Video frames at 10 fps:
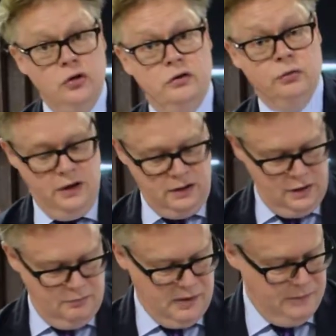£200,
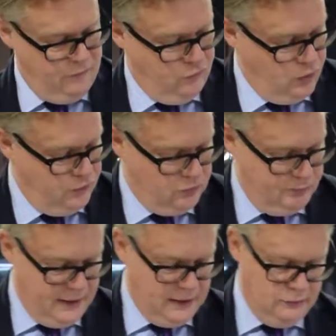£300, maybe
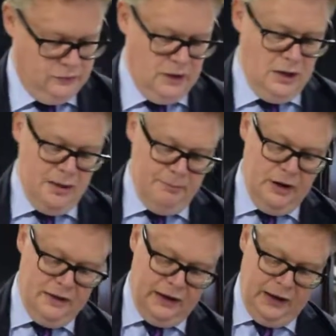£400.
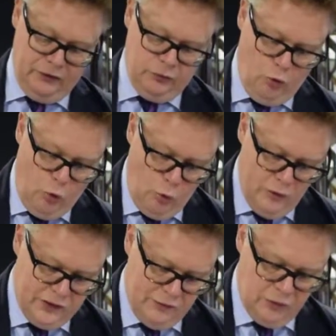But in the collection we
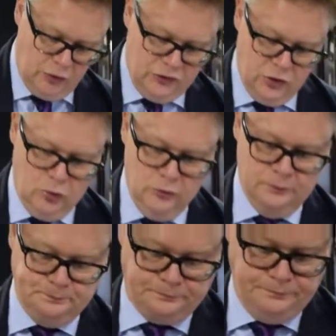always have a lot of dolls.